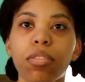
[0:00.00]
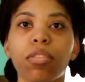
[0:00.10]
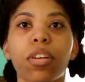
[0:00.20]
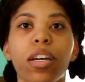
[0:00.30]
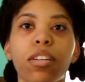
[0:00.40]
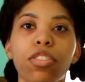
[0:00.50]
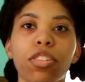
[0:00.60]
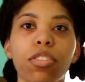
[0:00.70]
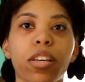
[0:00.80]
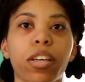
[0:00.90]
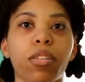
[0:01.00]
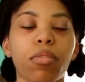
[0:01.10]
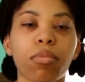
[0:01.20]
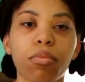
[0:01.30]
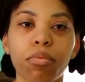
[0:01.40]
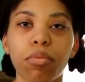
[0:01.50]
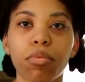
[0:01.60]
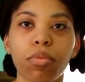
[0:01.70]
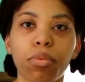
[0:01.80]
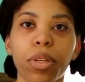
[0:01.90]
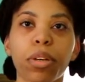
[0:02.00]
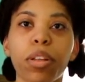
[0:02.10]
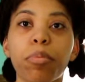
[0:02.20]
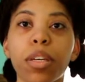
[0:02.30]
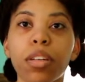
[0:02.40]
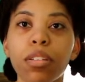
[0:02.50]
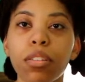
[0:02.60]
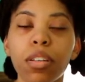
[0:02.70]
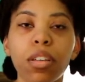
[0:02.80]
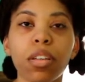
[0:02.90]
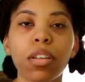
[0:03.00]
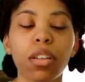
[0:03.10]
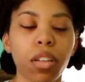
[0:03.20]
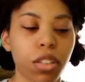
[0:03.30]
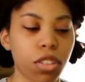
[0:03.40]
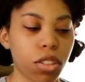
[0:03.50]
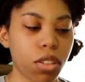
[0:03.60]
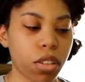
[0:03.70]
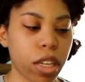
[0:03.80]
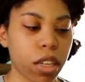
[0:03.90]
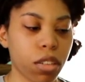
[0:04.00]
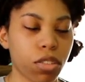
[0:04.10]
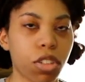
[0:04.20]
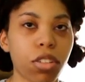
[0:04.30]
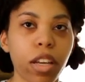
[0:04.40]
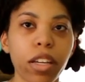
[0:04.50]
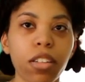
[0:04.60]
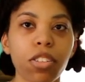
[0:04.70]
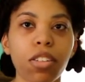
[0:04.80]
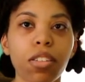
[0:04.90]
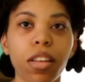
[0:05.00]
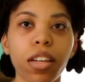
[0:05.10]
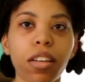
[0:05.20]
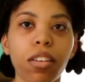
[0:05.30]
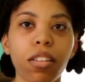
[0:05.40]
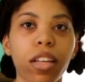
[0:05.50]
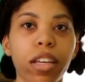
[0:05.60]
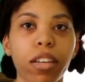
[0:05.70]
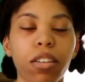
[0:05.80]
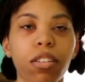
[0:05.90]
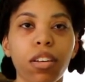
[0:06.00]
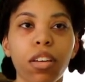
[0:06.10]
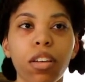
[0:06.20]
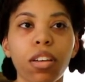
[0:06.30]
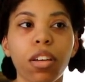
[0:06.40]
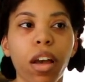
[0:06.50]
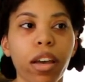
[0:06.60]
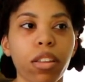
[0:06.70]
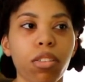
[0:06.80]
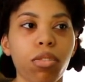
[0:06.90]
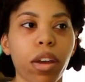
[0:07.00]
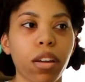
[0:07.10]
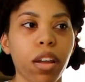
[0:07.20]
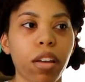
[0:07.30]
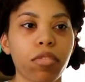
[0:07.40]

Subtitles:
kind of just like reel them in, and just let it like, I think you kind of have